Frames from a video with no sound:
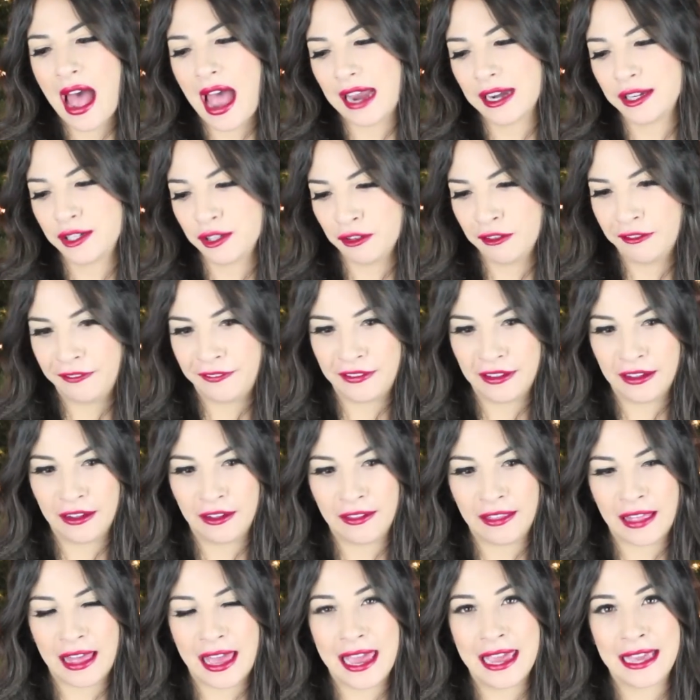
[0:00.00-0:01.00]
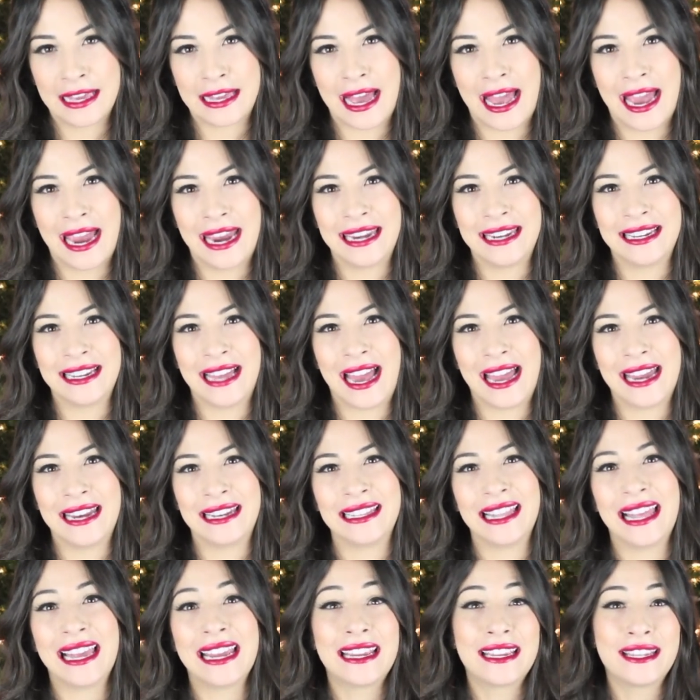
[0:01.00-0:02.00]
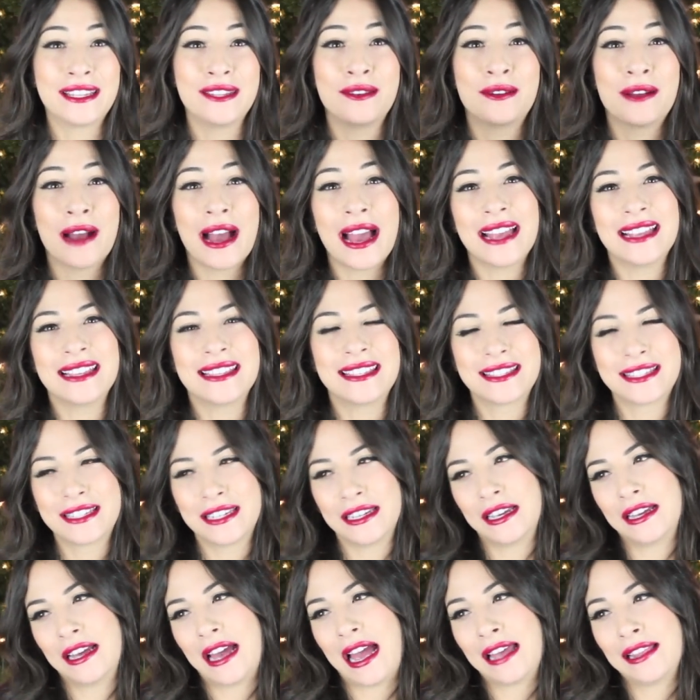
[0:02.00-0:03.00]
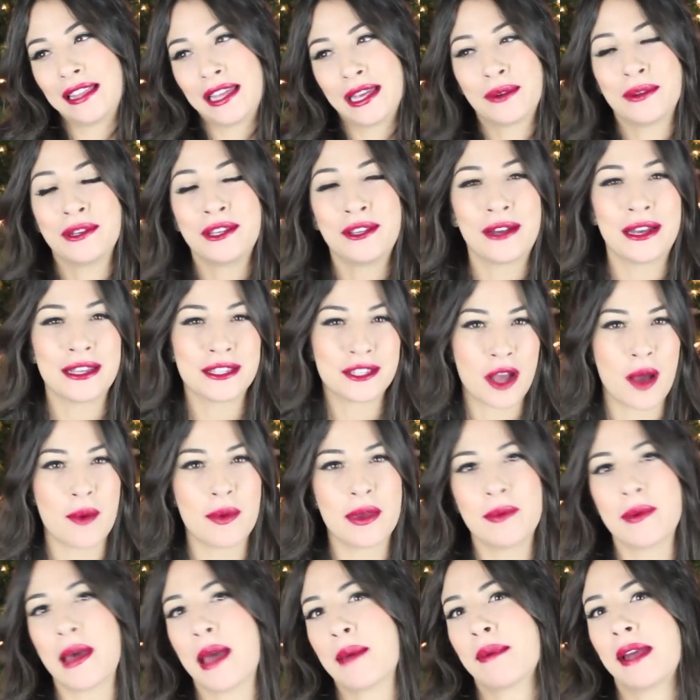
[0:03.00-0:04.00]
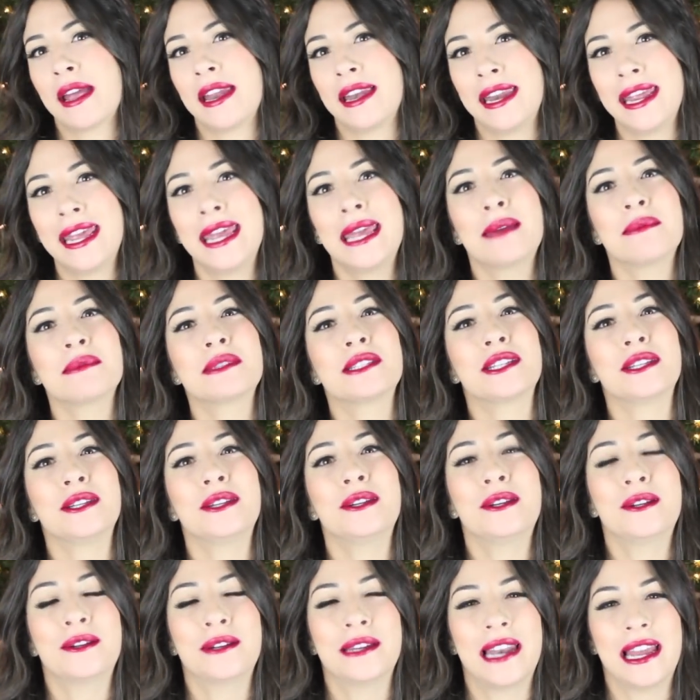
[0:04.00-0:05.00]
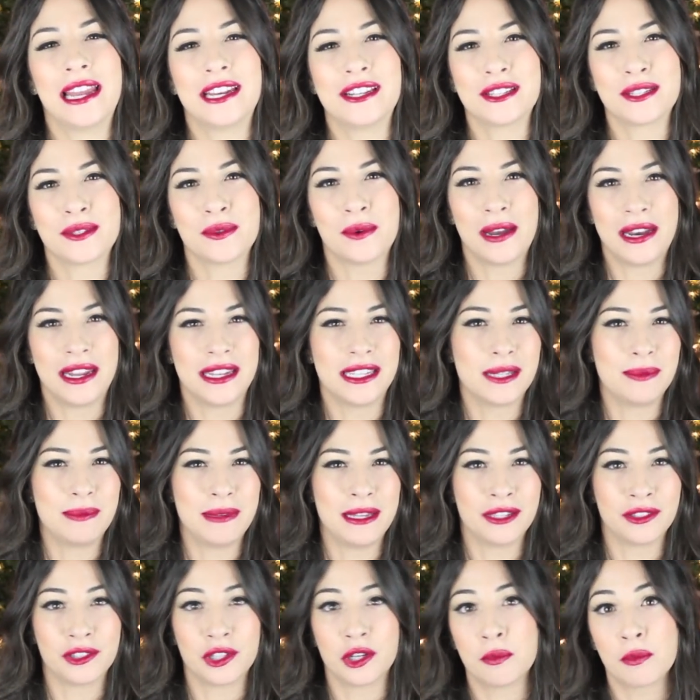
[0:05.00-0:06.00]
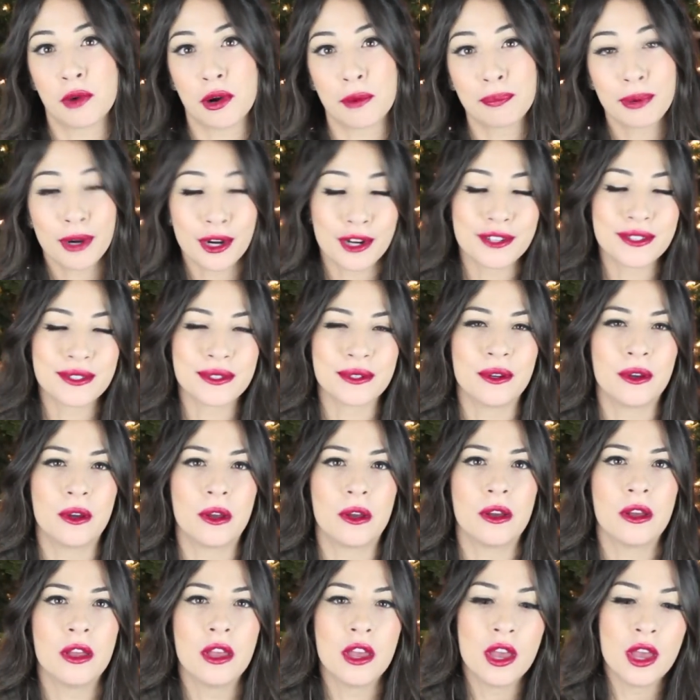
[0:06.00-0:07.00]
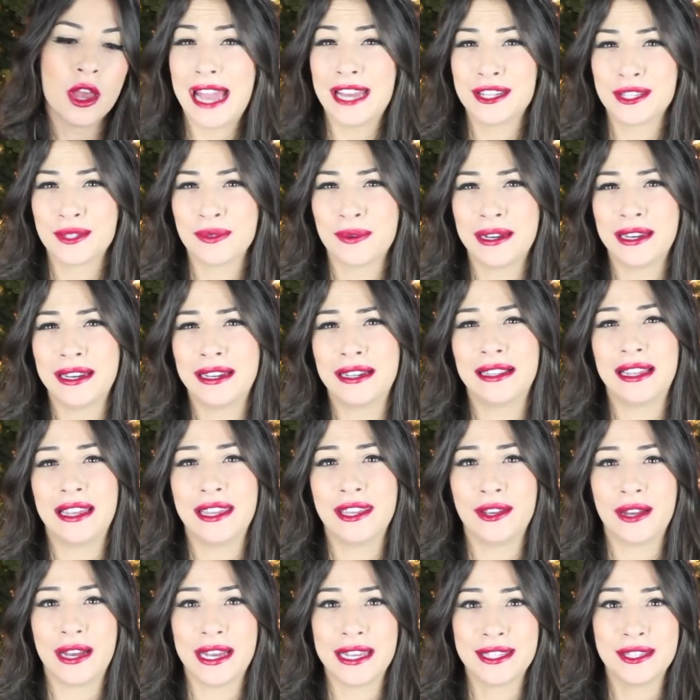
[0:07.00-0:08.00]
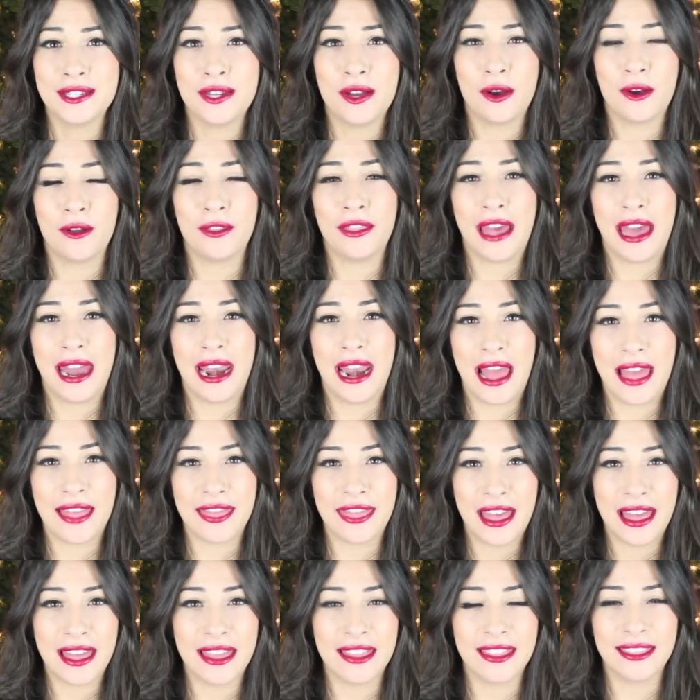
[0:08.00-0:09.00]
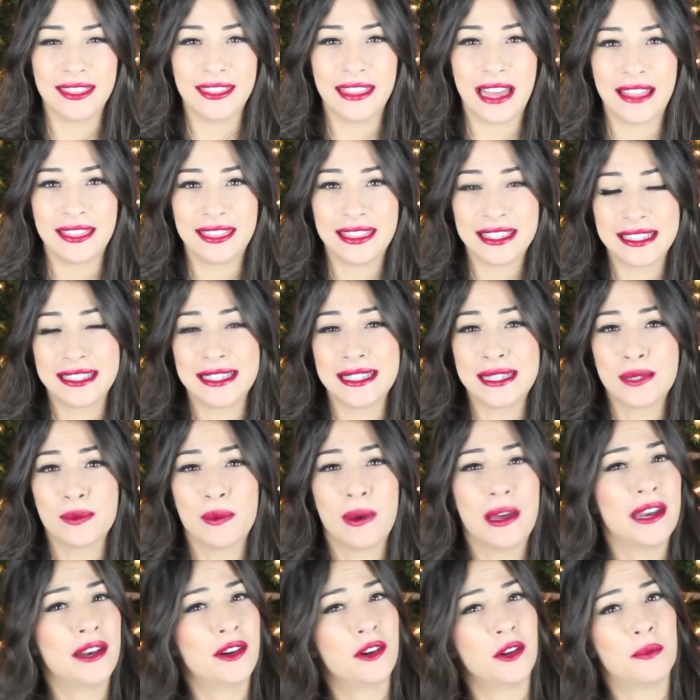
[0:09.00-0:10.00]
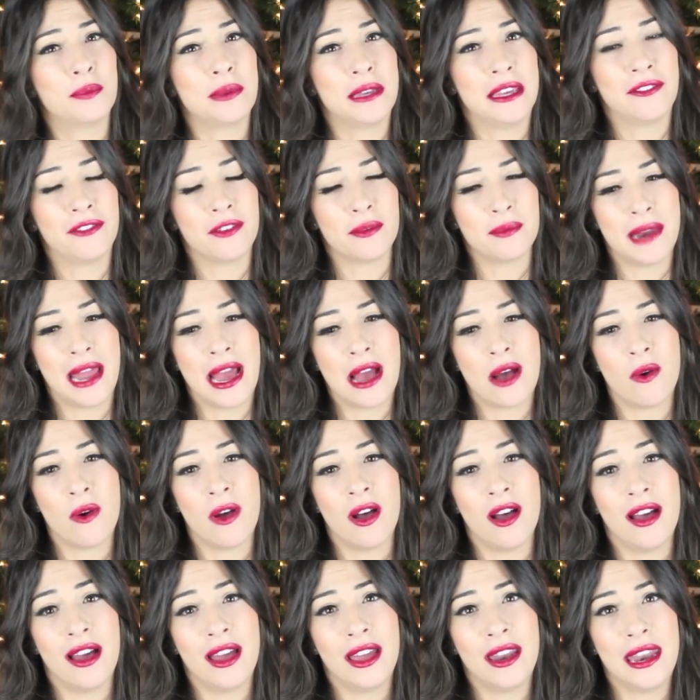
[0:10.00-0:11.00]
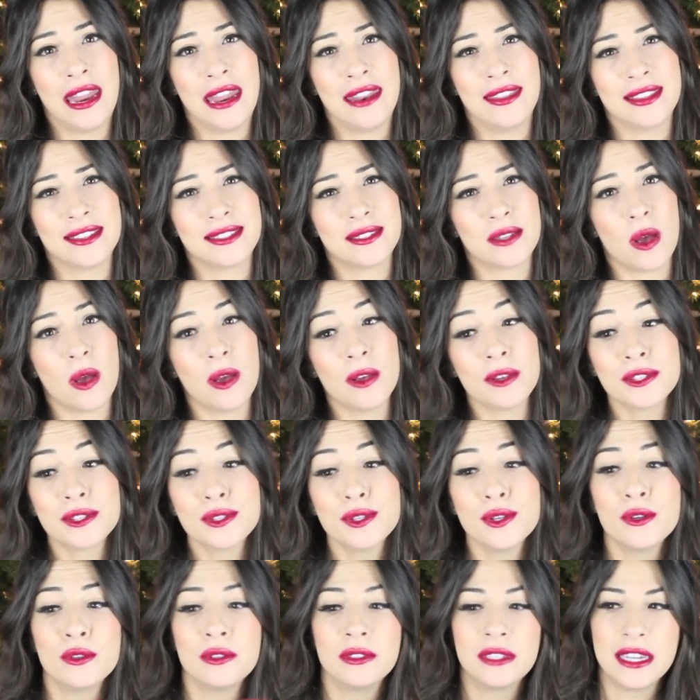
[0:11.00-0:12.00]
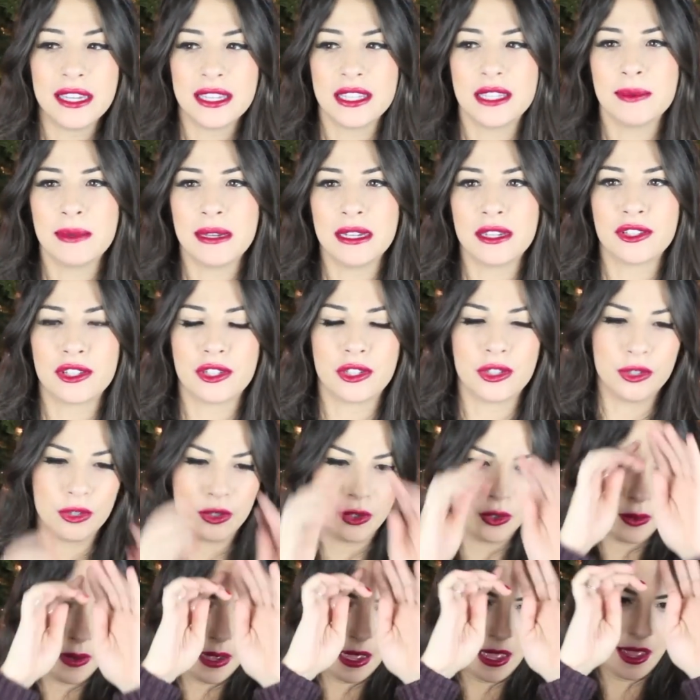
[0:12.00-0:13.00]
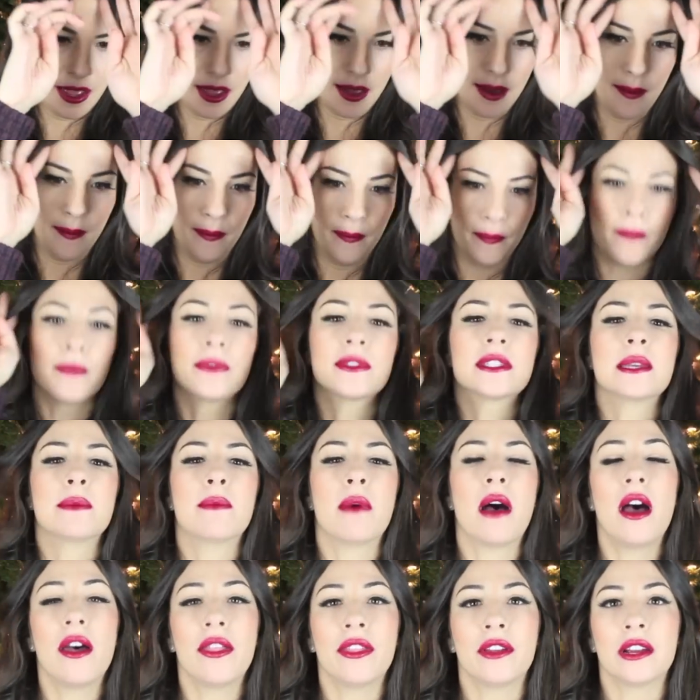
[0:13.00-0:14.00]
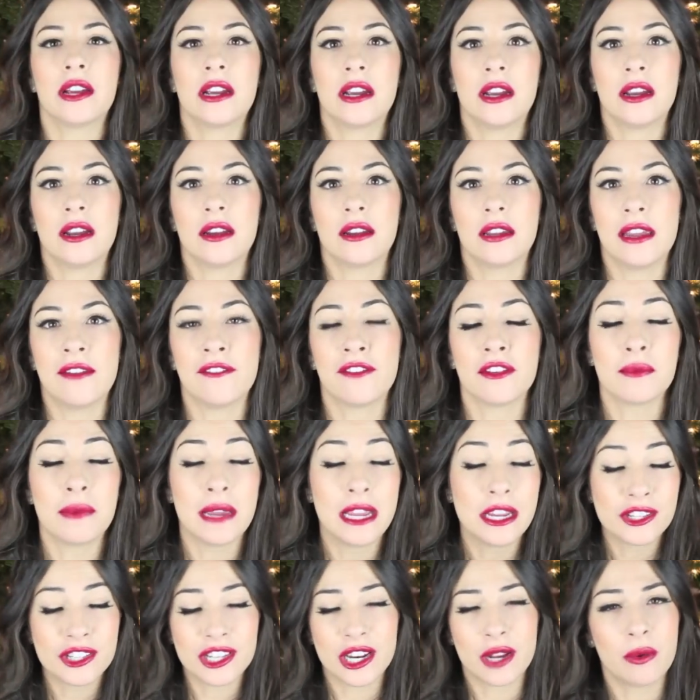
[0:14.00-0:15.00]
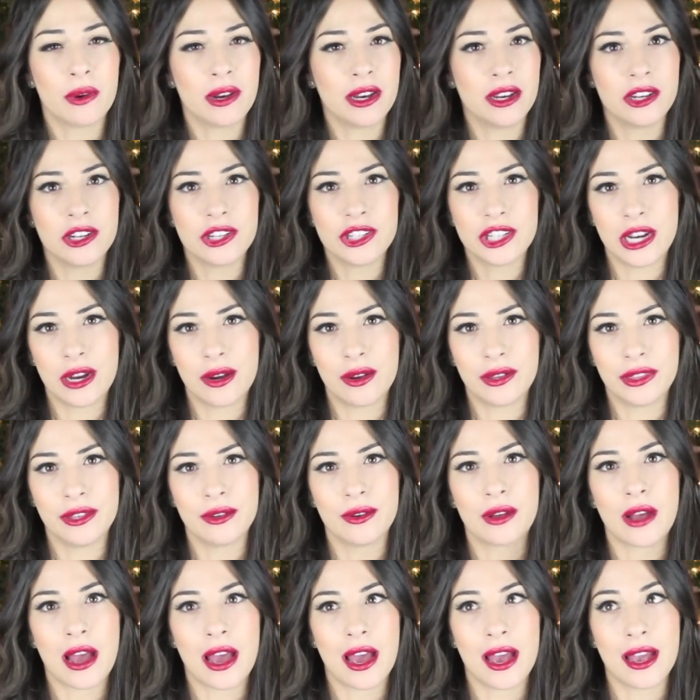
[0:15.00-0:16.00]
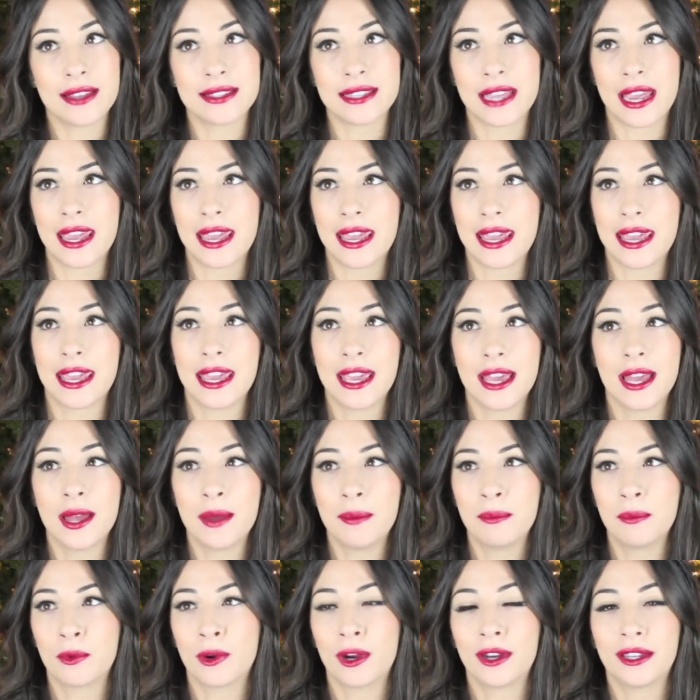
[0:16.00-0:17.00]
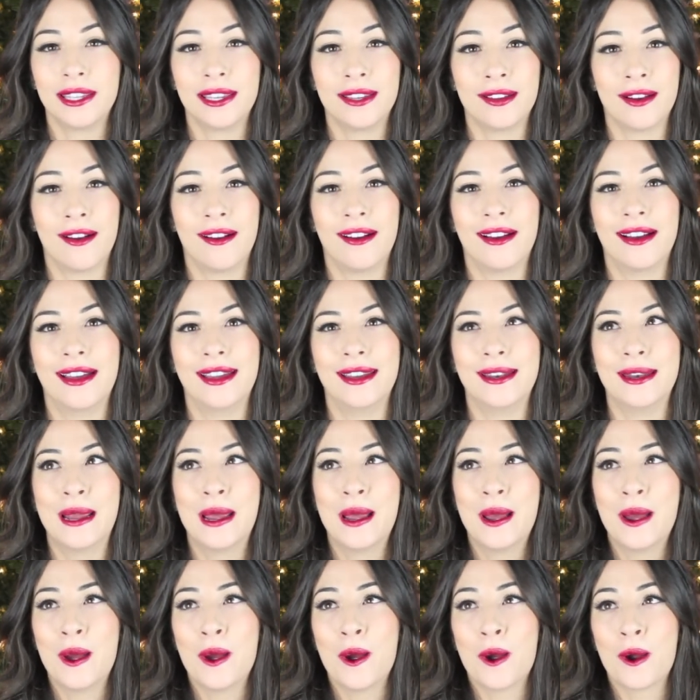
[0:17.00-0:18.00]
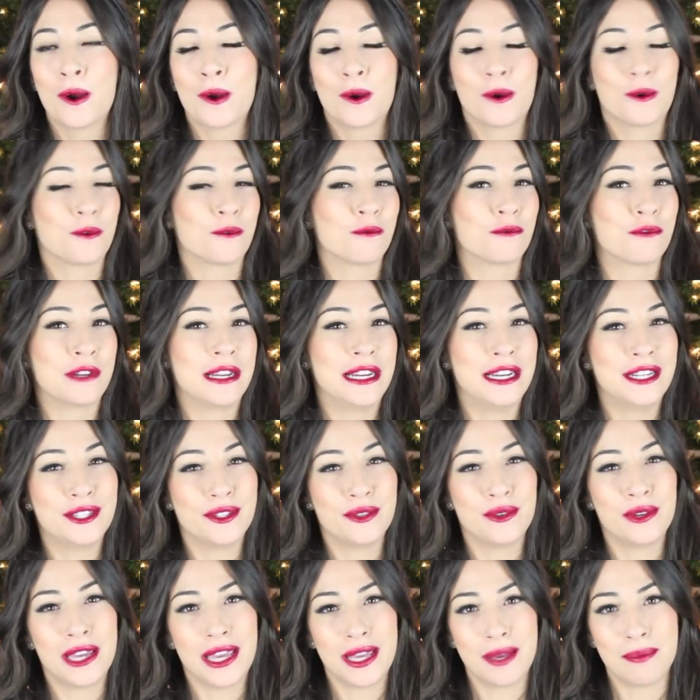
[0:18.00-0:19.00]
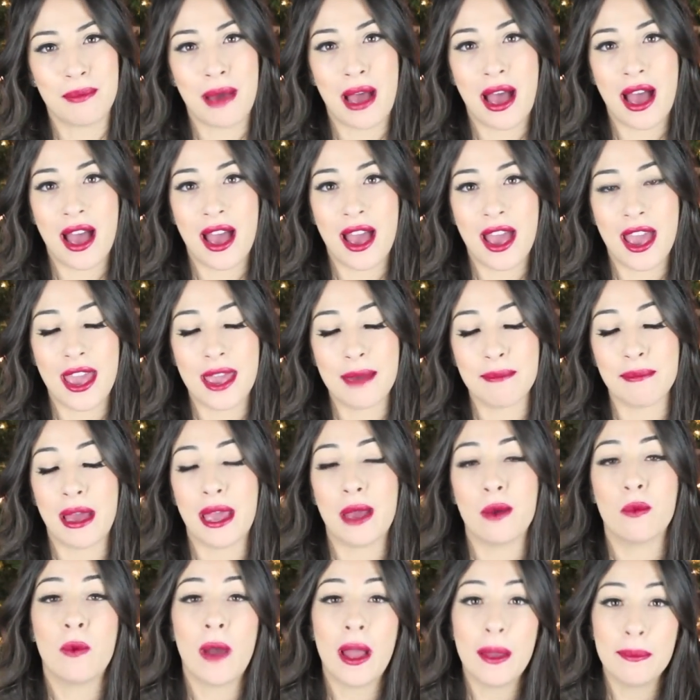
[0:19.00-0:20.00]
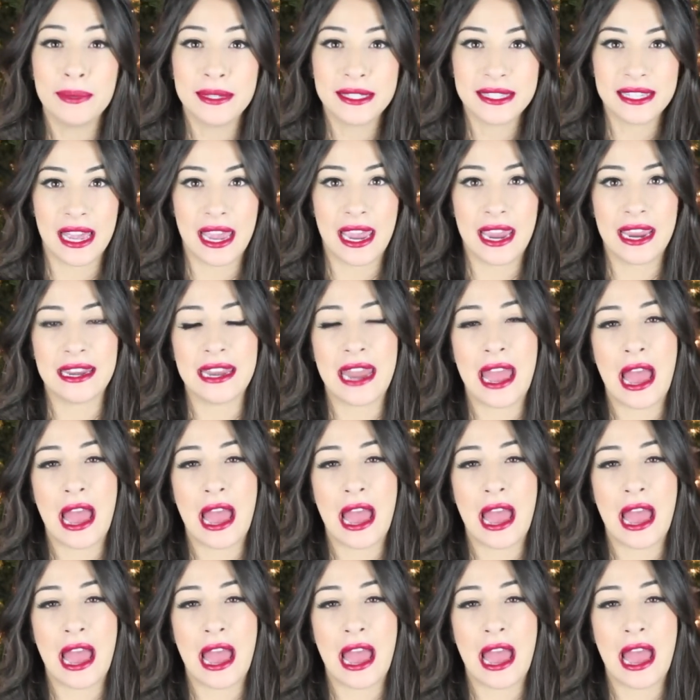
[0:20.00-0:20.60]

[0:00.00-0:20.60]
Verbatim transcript: I do feel like I'd, I'd like you guys to I like when you guys call me by my name too and I just want it to be a little more personal I just wanted to let you guys know that that that this is what it'll be from now on and this also leads me to um, some other information I wanted to share with you guys I am working on redoing my, my website.